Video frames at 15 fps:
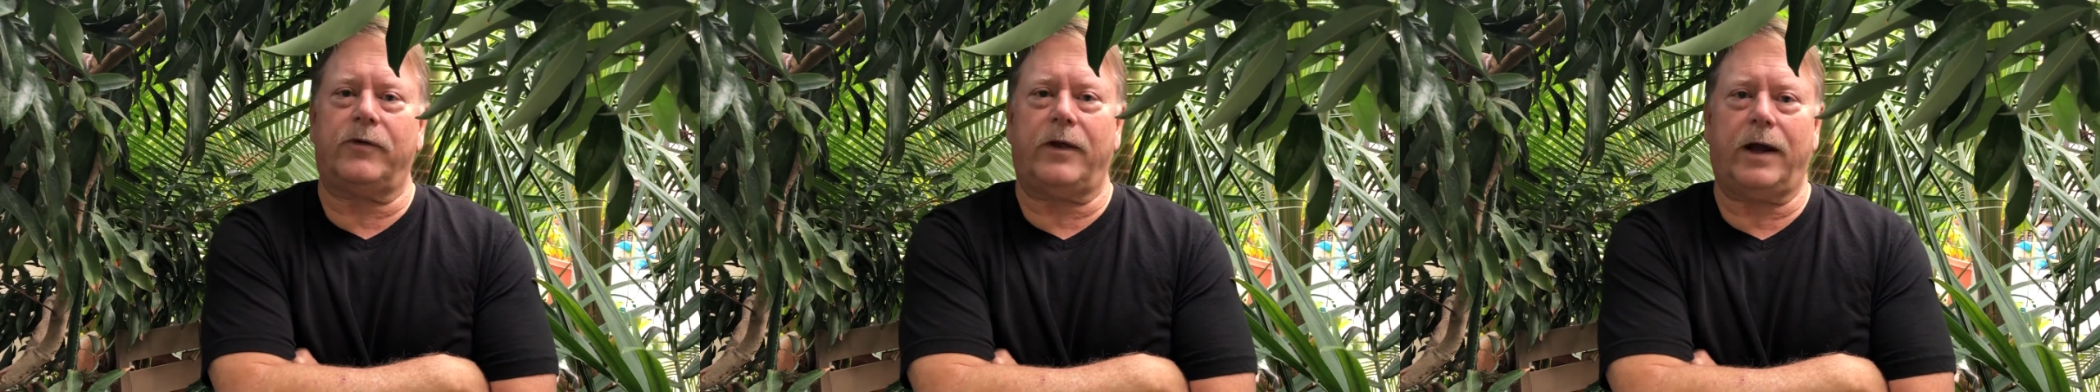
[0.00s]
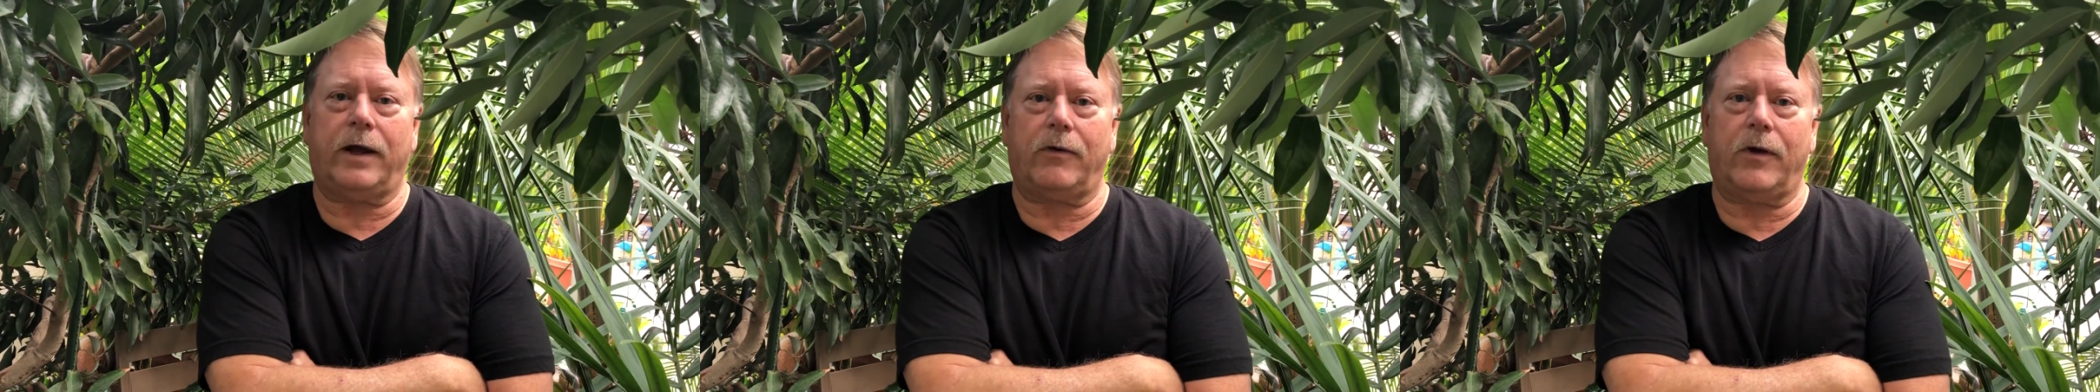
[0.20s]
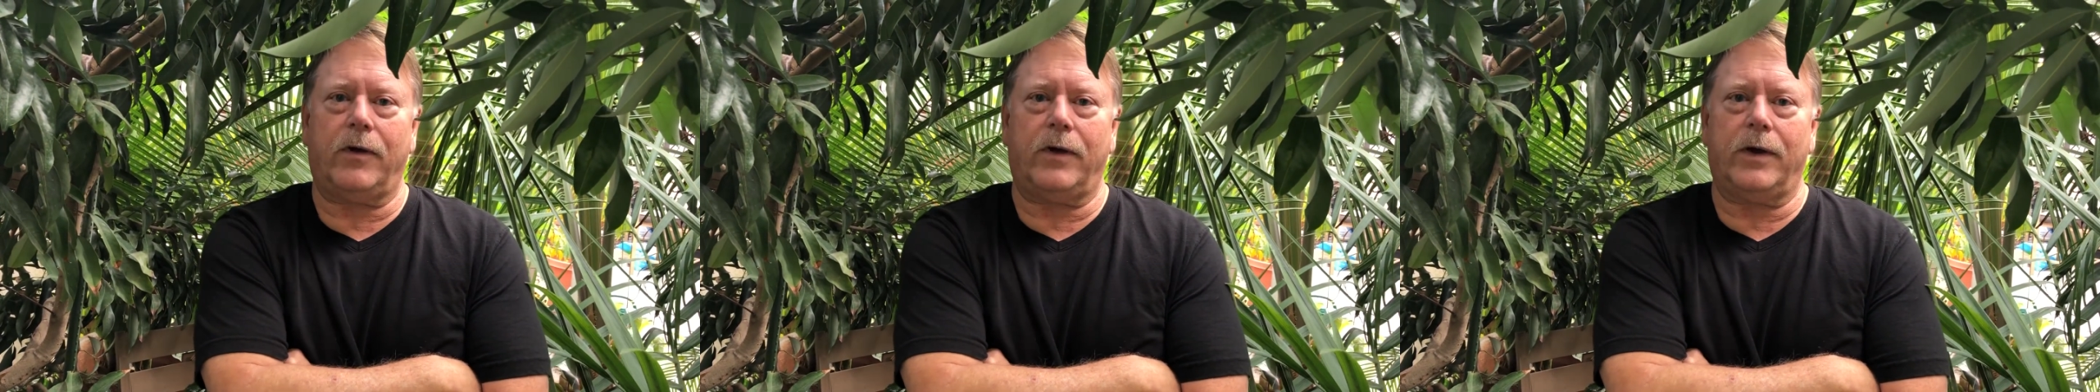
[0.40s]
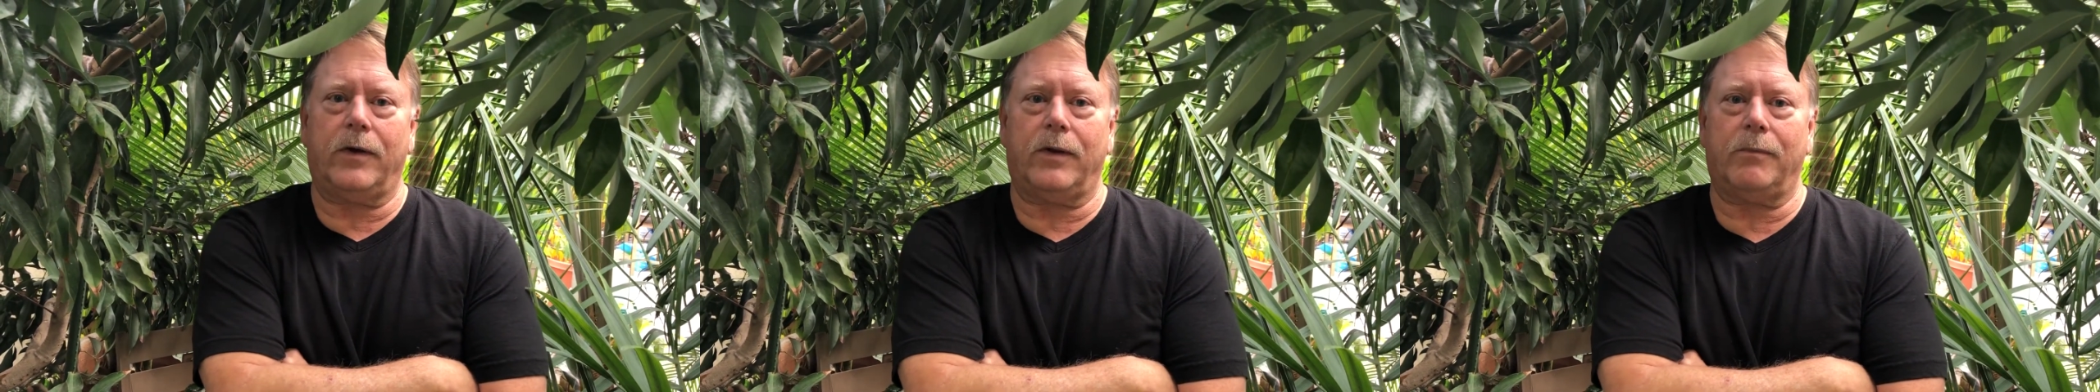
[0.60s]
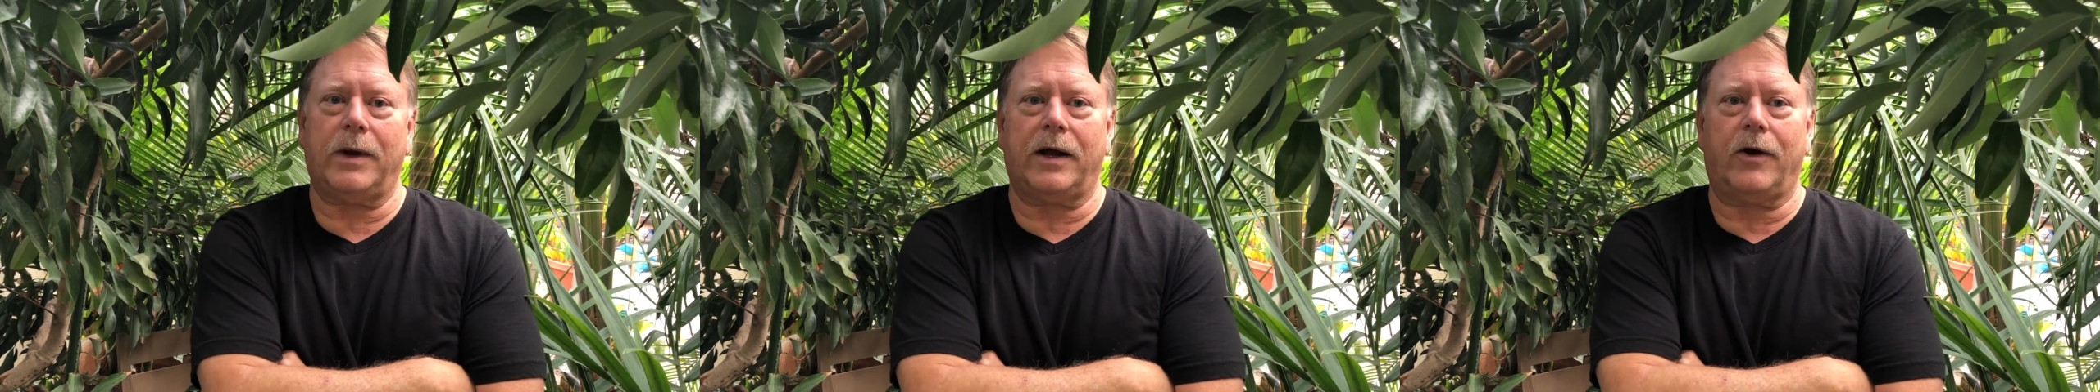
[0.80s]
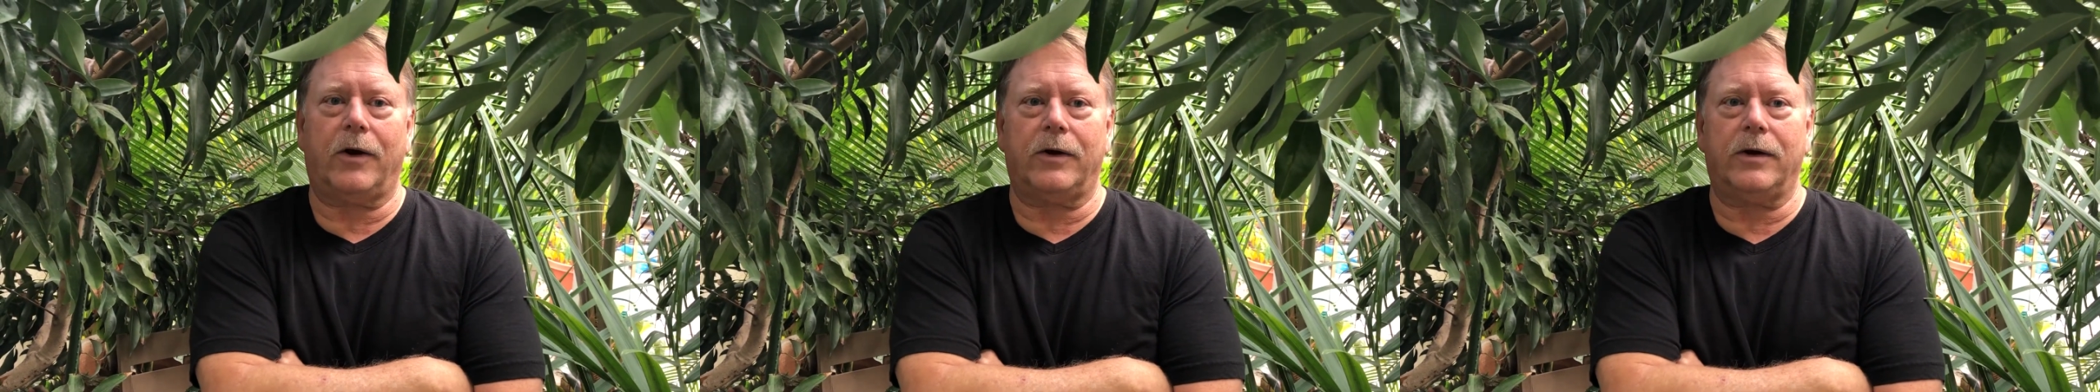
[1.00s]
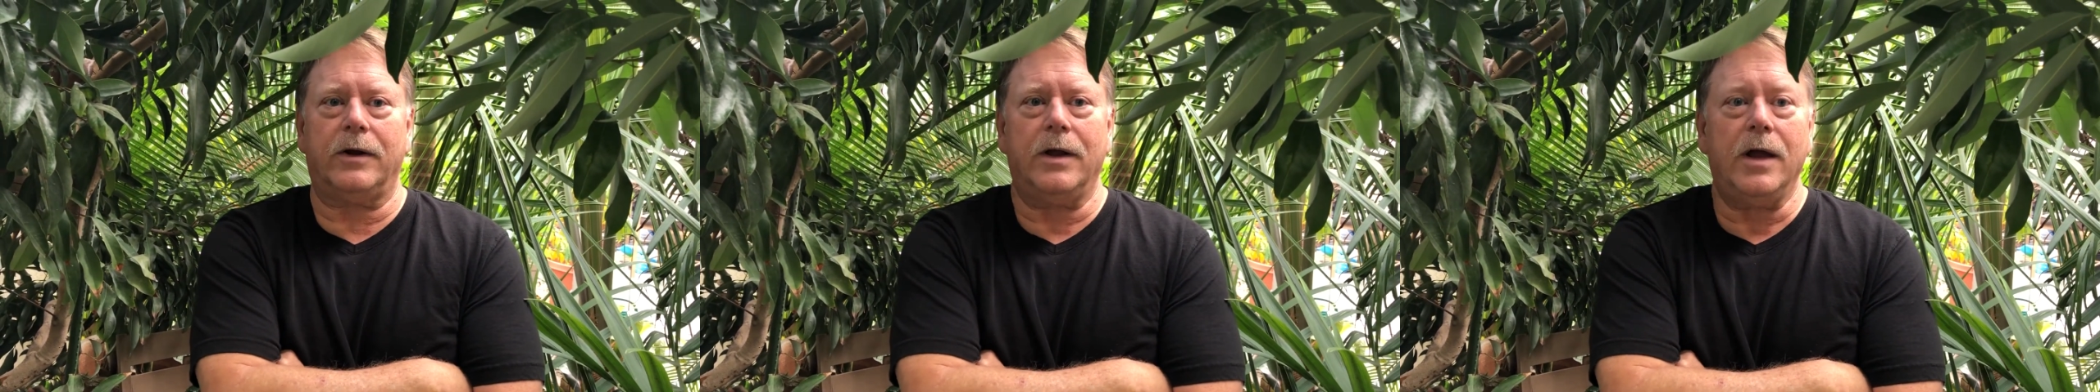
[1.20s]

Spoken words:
I grow here in my garden,